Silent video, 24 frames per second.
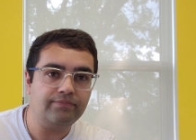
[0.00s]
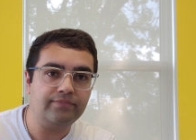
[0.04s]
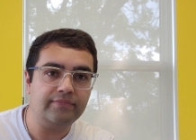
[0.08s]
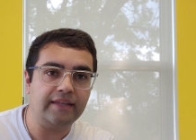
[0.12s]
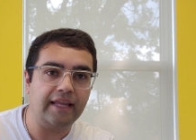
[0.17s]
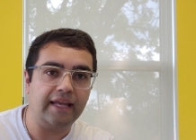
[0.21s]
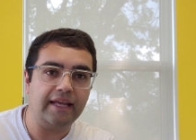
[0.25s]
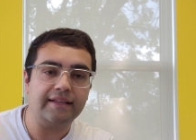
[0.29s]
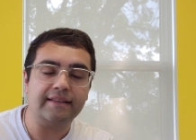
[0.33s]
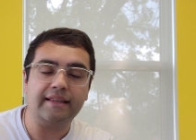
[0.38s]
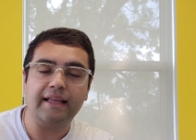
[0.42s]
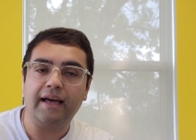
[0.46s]

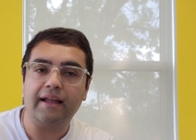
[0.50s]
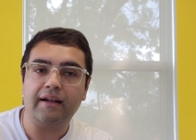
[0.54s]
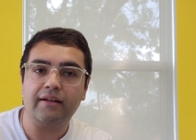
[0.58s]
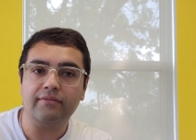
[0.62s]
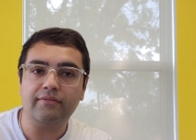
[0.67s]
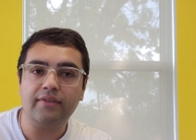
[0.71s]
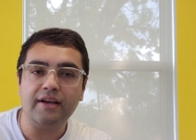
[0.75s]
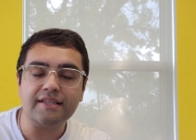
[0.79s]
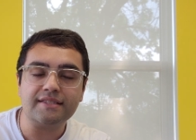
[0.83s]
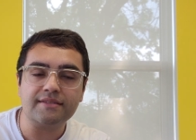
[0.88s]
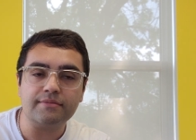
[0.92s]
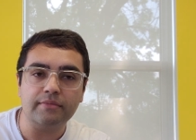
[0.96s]
take that
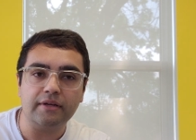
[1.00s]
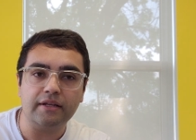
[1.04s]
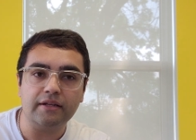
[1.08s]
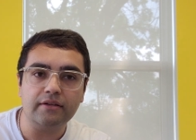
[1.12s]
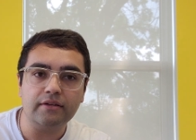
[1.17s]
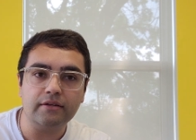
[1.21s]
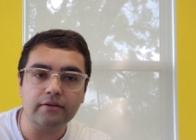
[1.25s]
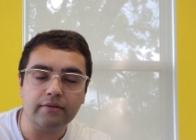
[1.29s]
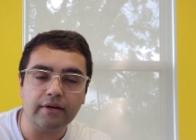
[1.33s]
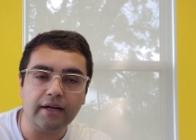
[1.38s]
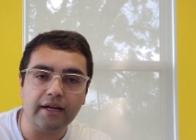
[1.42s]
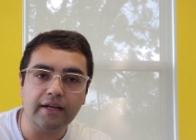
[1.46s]

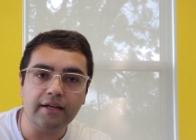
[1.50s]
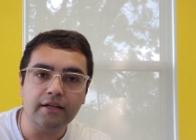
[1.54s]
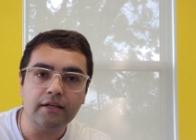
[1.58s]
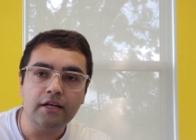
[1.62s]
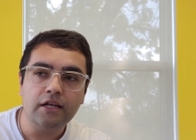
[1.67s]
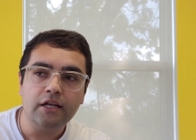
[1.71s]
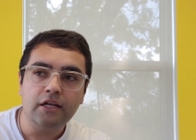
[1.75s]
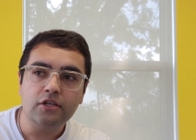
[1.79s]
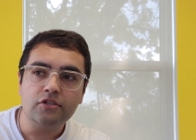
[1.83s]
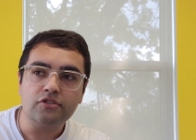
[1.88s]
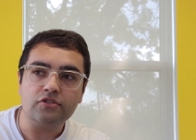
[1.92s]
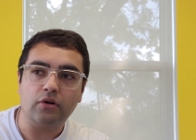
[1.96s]
investment, right?
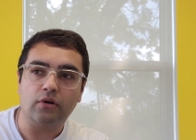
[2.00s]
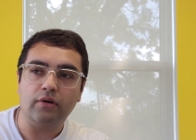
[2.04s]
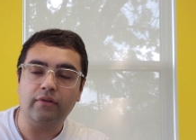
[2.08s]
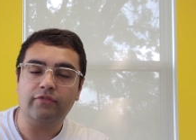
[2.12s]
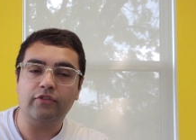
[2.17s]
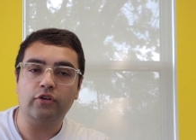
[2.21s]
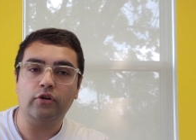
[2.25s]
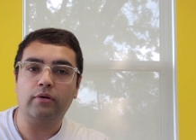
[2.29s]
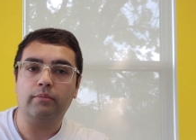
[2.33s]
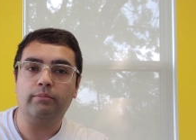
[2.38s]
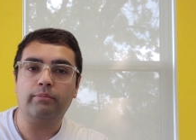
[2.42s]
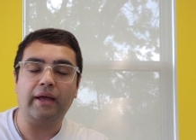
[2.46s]
So
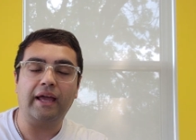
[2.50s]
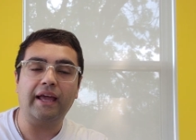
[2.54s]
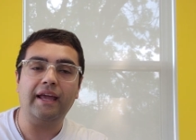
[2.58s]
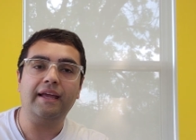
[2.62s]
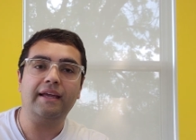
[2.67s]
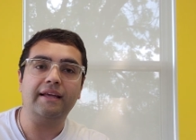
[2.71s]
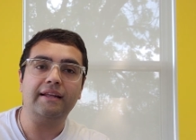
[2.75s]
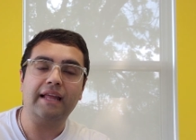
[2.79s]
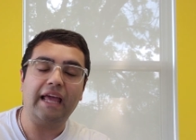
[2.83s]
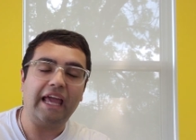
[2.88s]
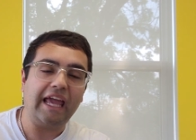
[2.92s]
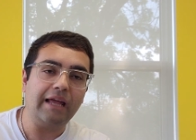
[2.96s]
if you're
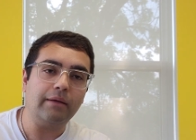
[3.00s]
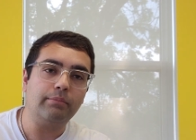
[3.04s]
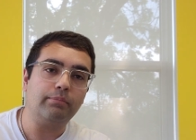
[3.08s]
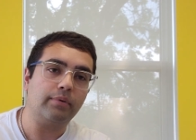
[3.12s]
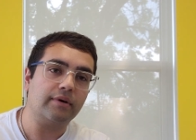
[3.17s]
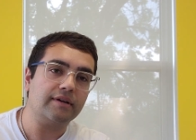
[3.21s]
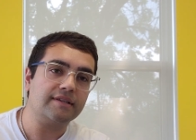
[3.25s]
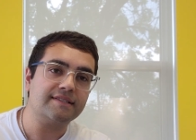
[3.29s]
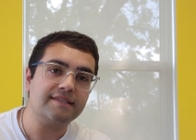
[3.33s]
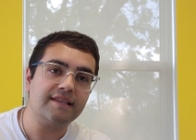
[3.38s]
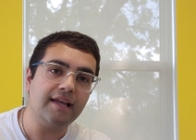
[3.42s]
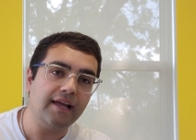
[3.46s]
paying
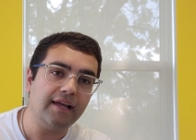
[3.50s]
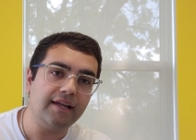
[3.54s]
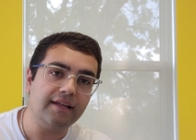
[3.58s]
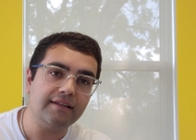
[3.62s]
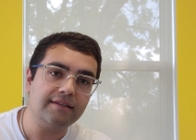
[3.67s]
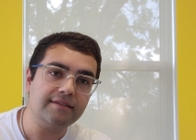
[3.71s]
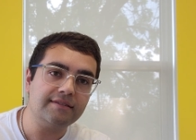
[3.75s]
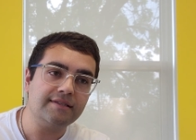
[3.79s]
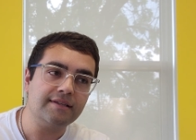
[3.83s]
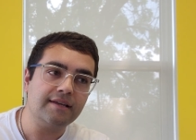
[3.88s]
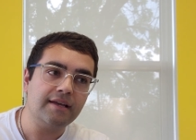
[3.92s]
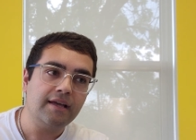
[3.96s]

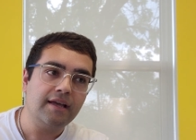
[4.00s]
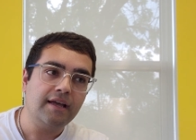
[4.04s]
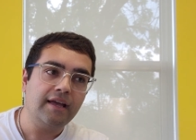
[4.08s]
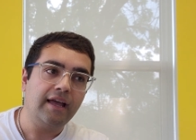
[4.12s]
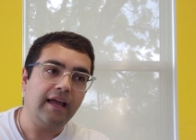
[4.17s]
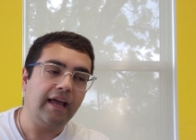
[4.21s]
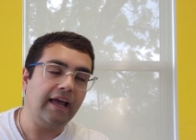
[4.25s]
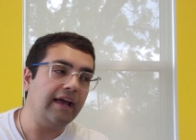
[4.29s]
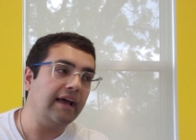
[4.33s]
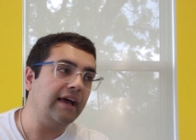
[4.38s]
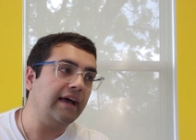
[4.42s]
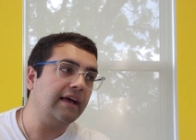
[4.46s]
8%
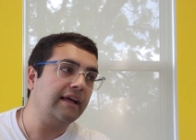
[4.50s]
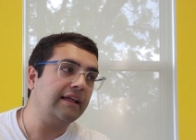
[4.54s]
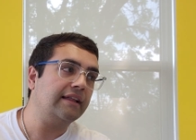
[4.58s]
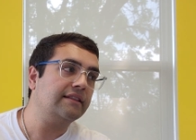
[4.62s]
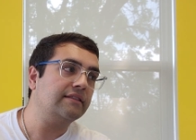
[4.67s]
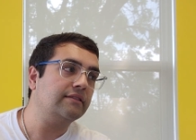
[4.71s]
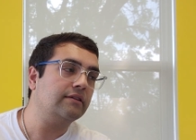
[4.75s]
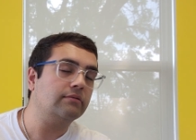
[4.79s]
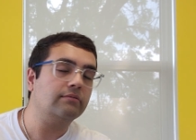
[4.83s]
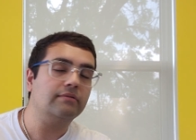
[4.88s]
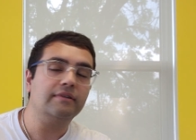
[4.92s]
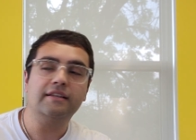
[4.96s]

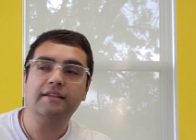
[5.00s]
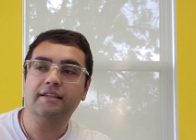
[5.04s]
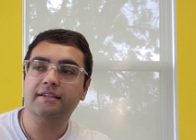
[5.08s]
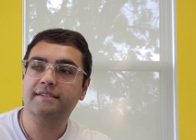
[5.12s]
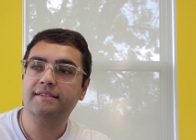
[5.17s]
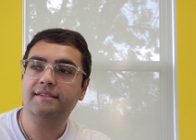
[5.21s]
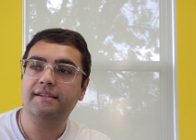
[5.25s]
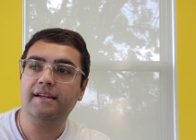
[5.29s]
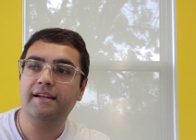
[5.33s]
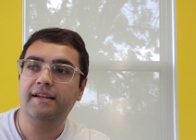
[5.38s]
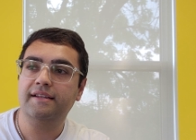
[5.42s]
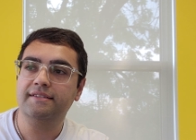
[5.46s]
and the real
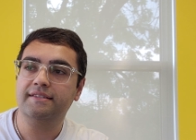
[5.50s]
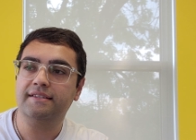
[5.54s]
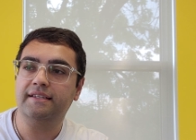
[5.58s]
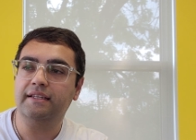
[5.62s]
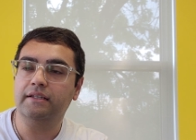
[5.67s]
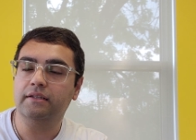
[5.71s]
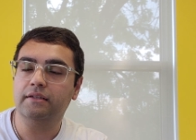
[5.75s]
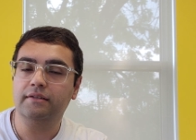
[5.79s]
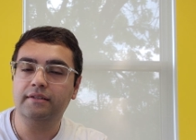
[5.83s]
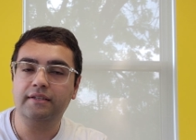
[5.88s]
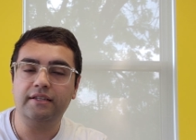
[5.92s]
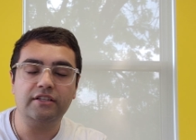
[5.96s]
estate is
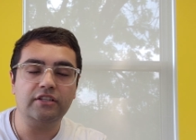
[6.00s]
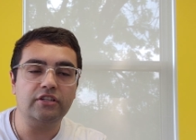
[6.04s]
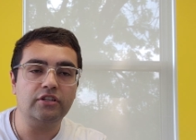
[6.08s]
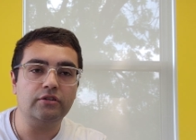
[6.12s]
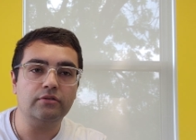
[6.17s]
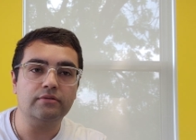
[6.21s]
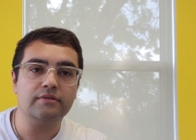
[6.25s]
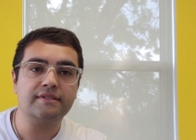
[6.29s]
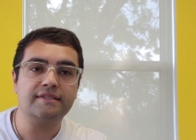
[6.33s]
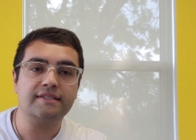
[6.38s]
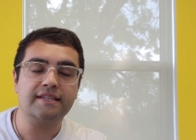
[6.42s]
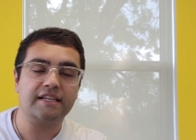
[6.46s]
yielding
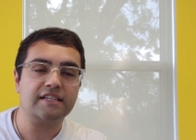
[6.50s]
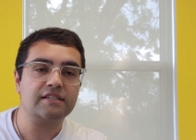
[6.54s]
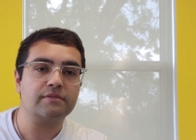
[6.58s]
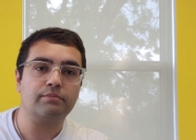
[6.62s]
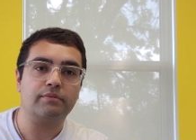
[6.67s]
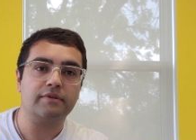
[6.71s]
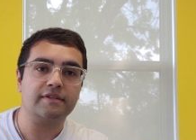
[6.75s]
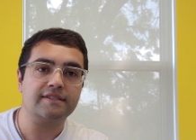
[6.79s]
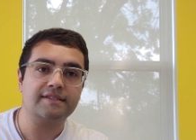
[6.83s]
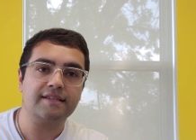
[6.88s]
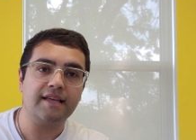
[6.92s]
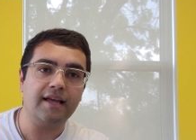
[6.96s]
you
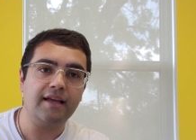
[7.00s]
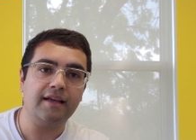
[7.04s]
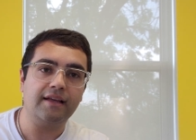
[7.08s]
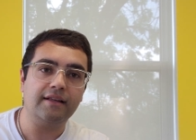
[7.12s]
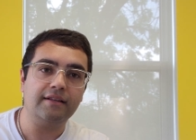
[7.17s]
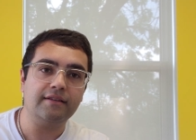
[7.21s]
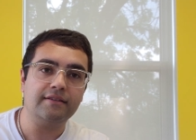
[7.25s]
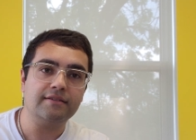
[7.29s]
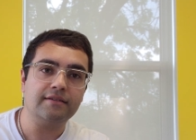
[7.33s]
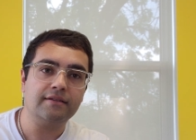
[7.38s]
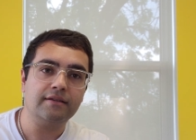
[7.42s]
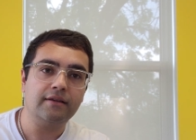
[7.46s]

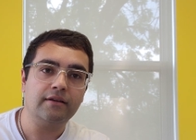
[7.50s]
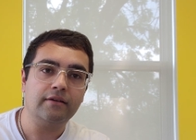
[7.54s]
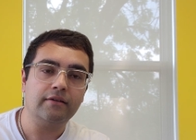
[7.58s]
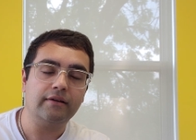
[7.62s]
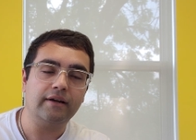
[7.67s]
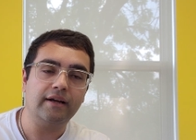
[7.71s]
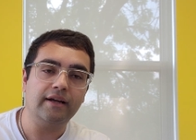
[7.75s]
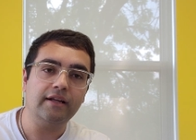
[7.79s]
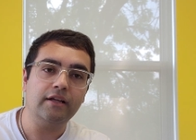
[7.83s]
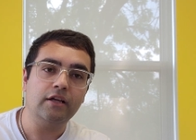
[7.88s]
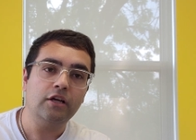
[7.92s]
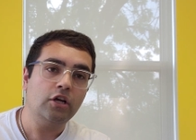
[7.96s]
6%,
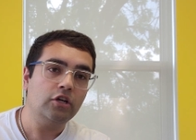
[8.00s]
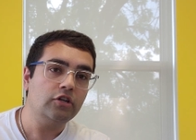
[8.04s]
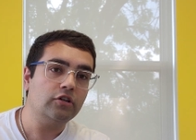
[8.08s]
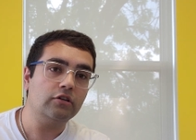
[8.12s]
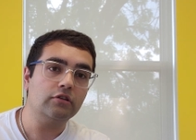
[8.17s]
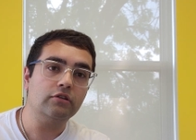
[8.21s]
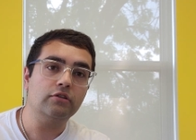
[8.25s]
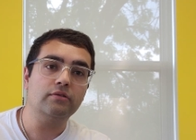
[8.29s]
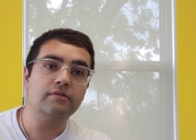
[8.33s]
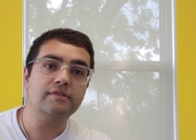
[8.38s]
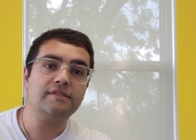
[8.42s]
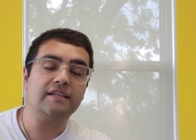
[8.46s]
right? You're
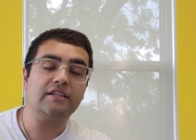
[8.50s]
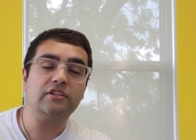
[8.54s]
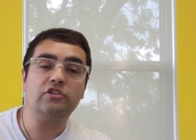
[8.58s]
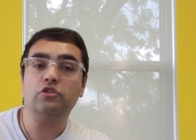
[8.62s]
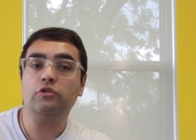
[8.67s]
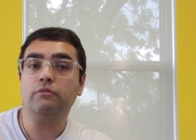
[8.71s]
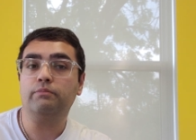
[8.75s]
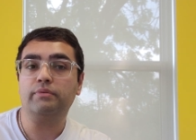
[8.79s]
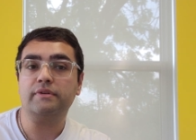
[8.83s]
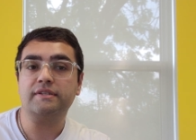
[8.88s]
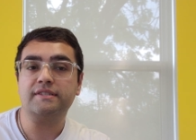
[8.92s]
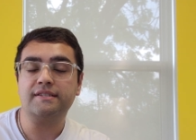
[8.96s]
losing
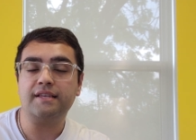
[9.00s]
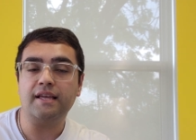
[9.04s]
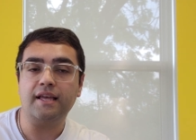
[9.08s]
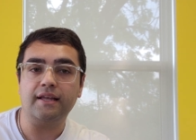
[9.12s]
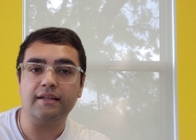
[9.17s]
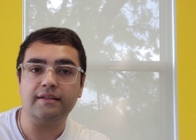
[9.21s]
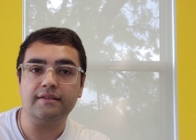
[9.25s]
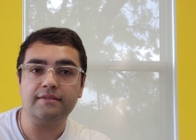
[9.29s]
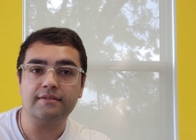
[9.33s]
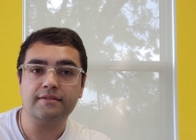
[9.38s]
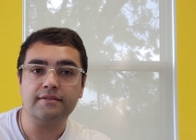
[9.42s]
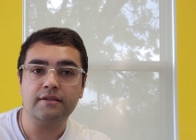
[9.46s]

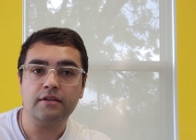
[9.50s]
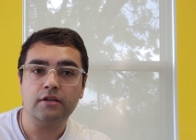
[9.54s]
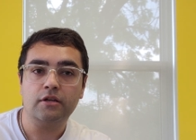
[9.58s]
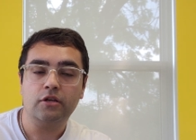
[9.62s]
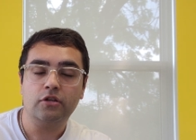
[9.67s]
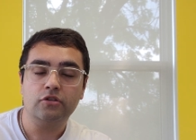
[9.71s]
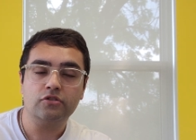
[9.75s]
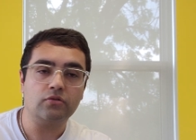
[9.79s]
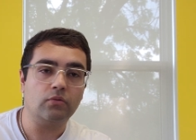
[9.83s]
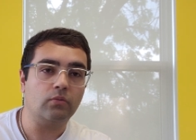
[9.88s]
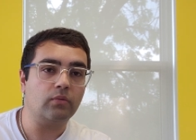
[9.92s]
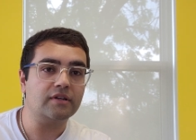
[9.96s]
2%.
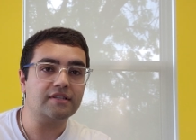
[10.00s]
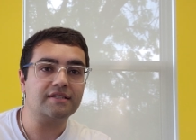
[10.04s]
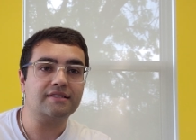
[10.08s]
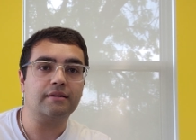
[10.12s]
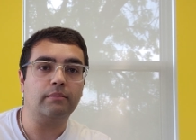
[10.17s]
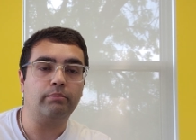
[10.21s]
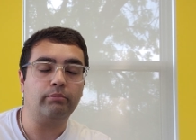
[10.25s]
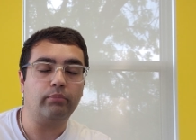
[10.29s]
So what's the